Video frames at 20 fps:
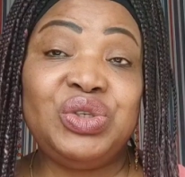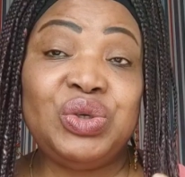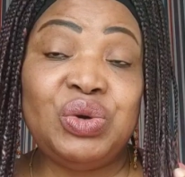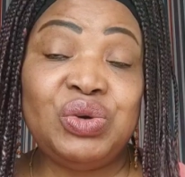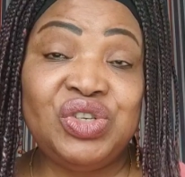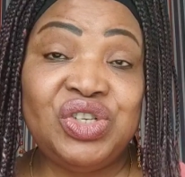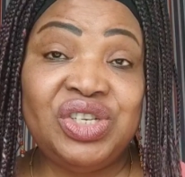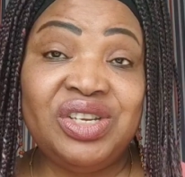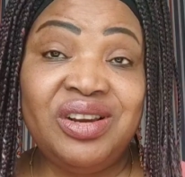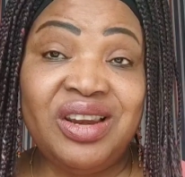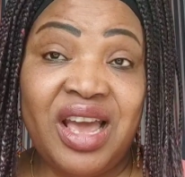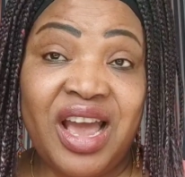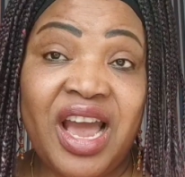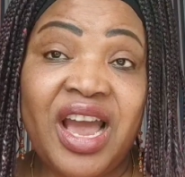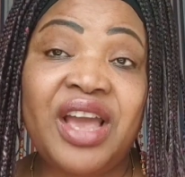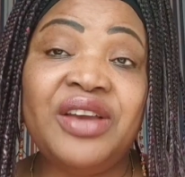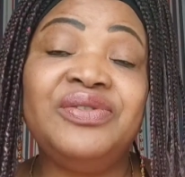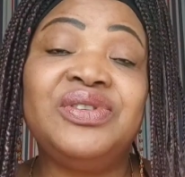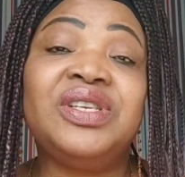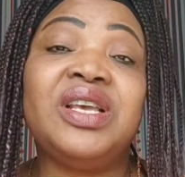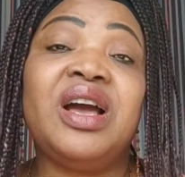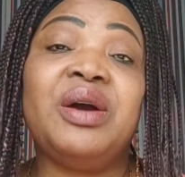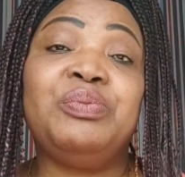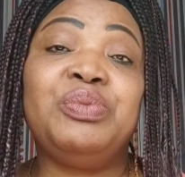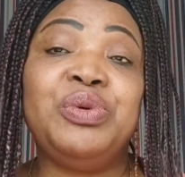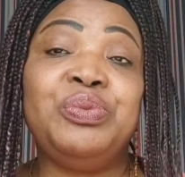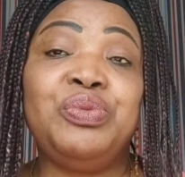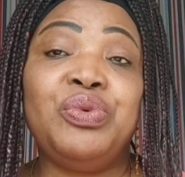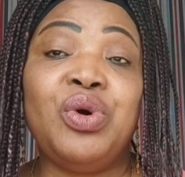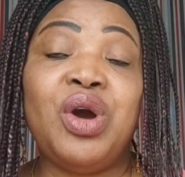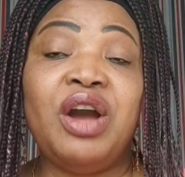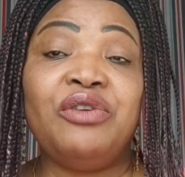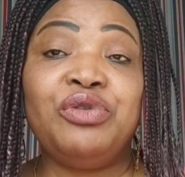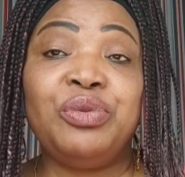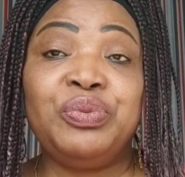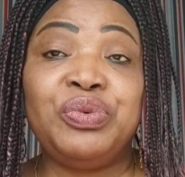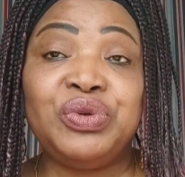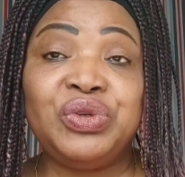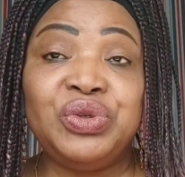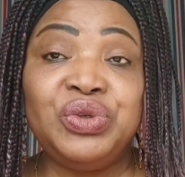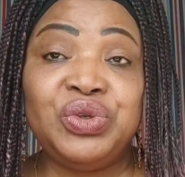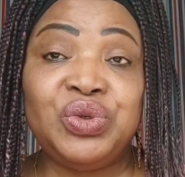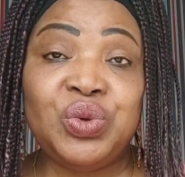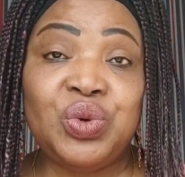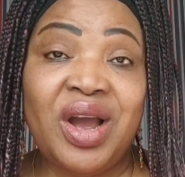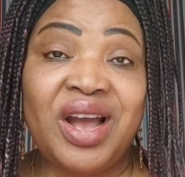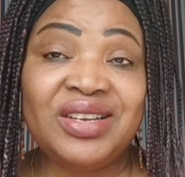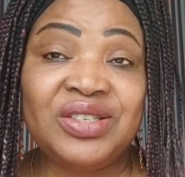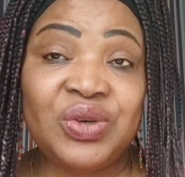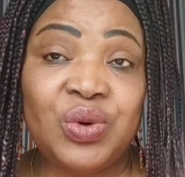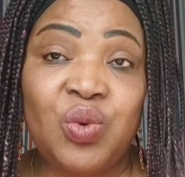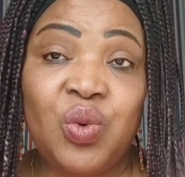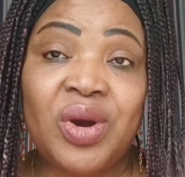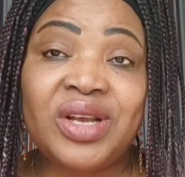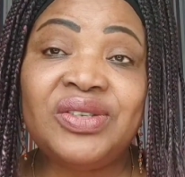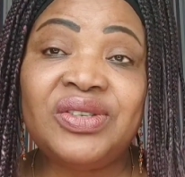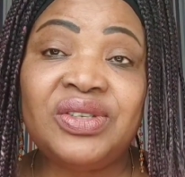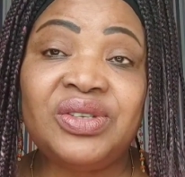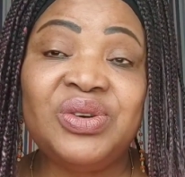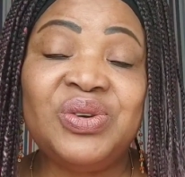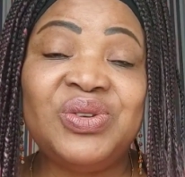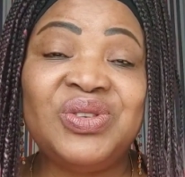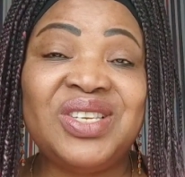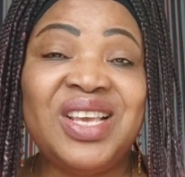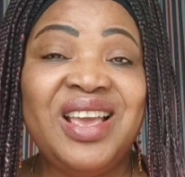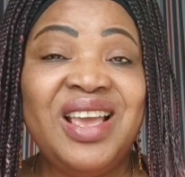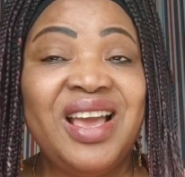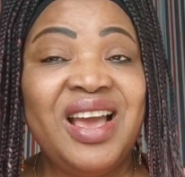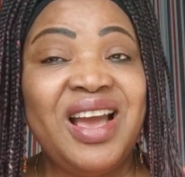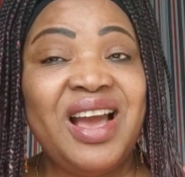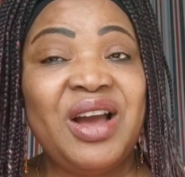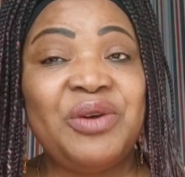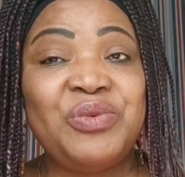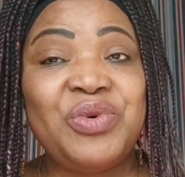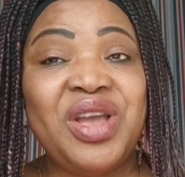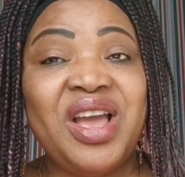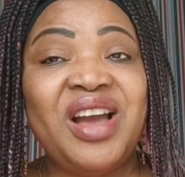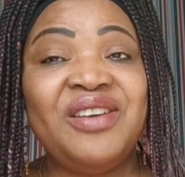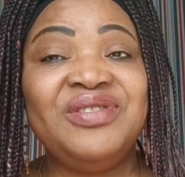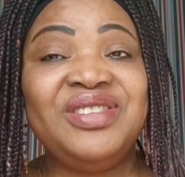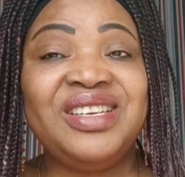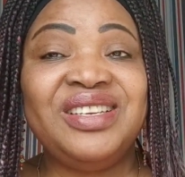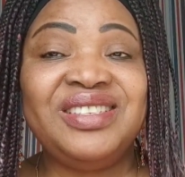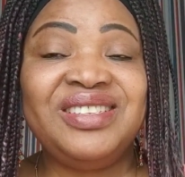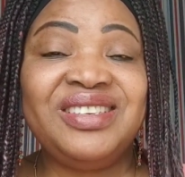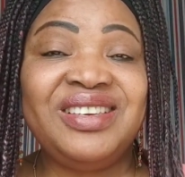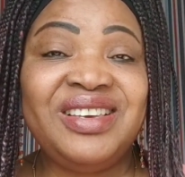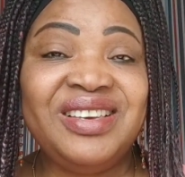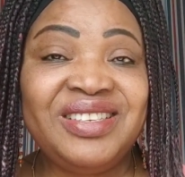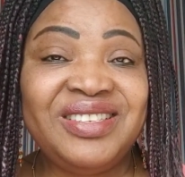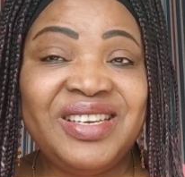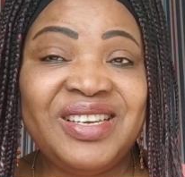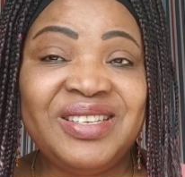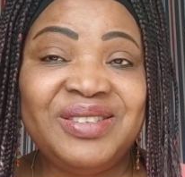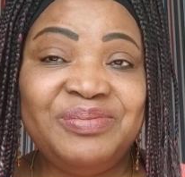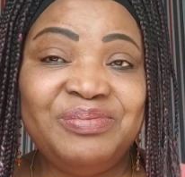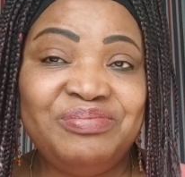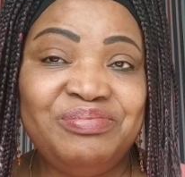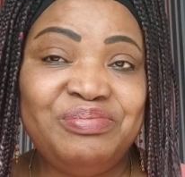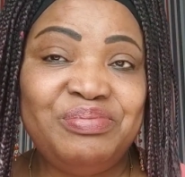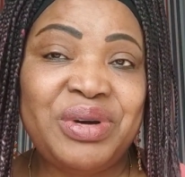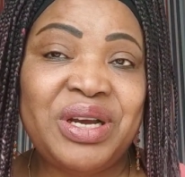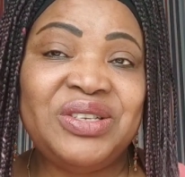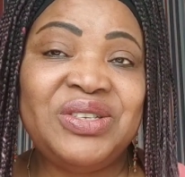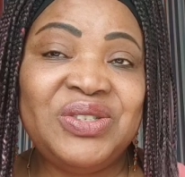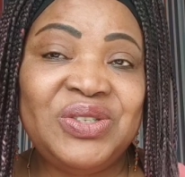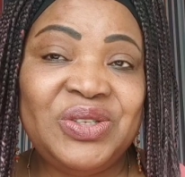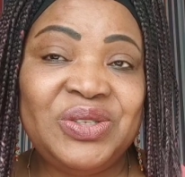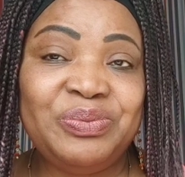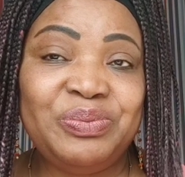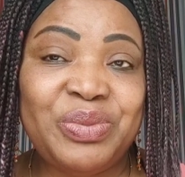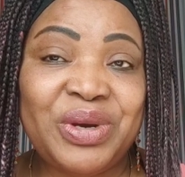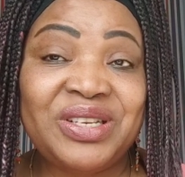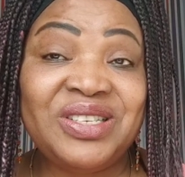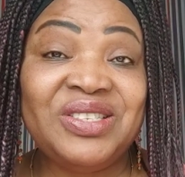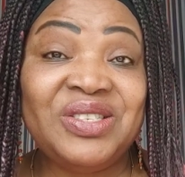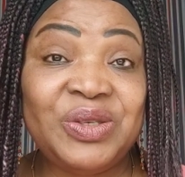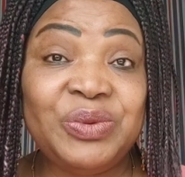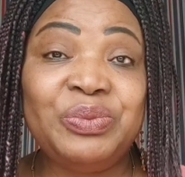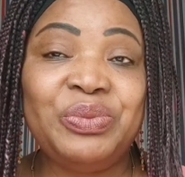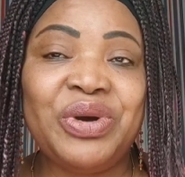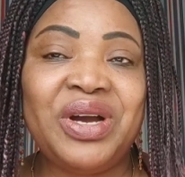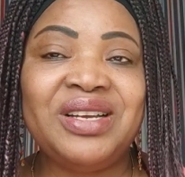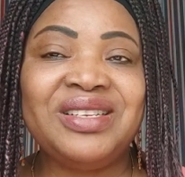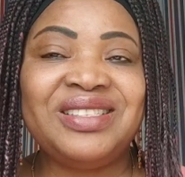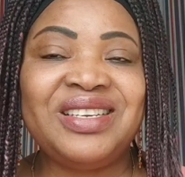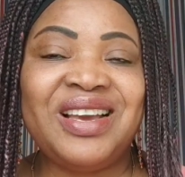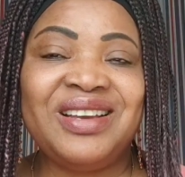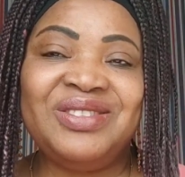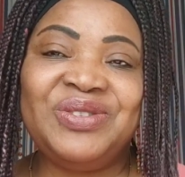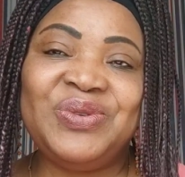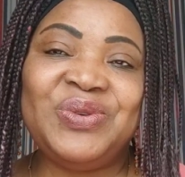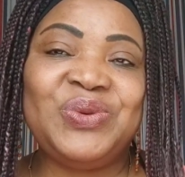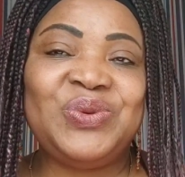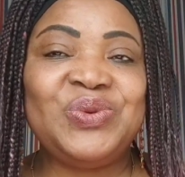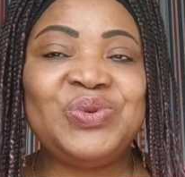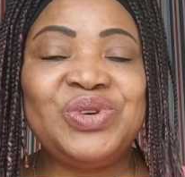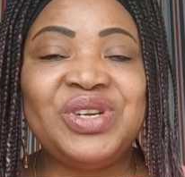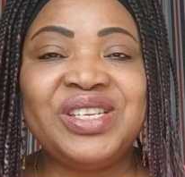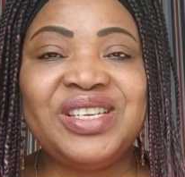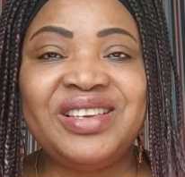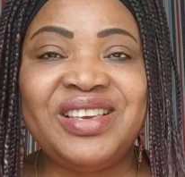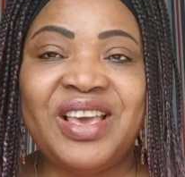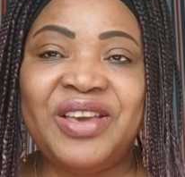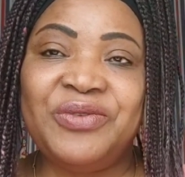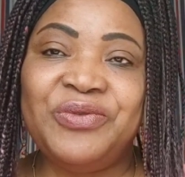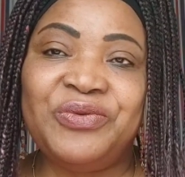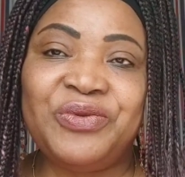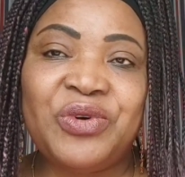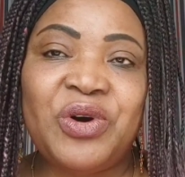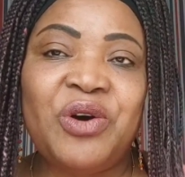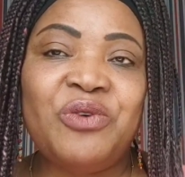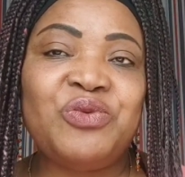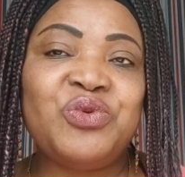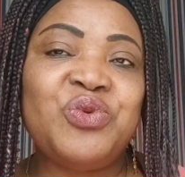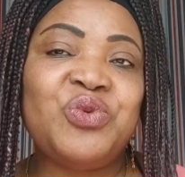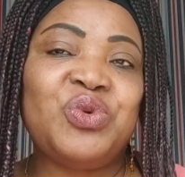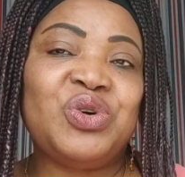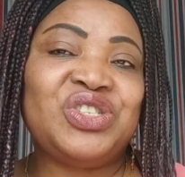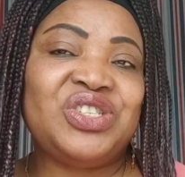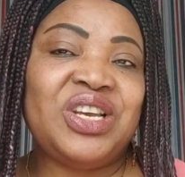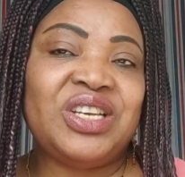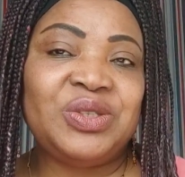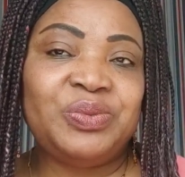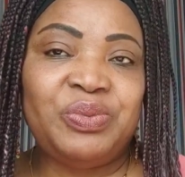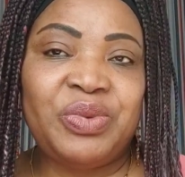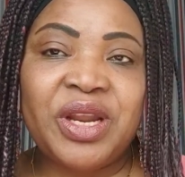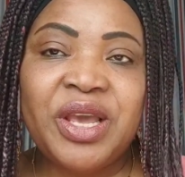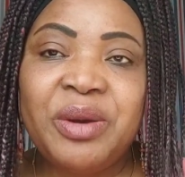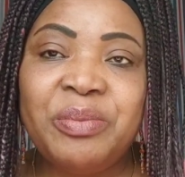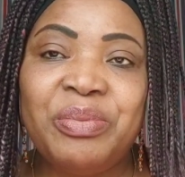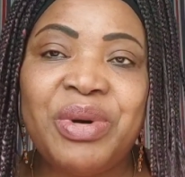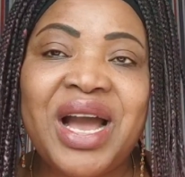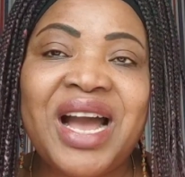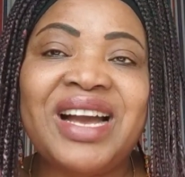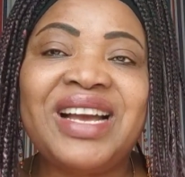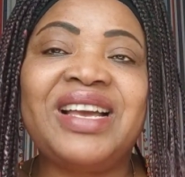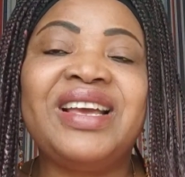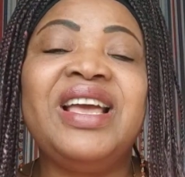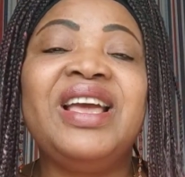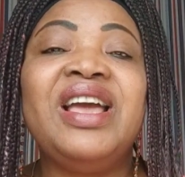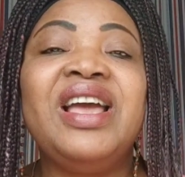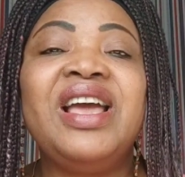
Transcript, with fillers: touching lives, and people have opportunity to ask questions, and we have dedicated partic participants and those who really get involved, who watch us playback,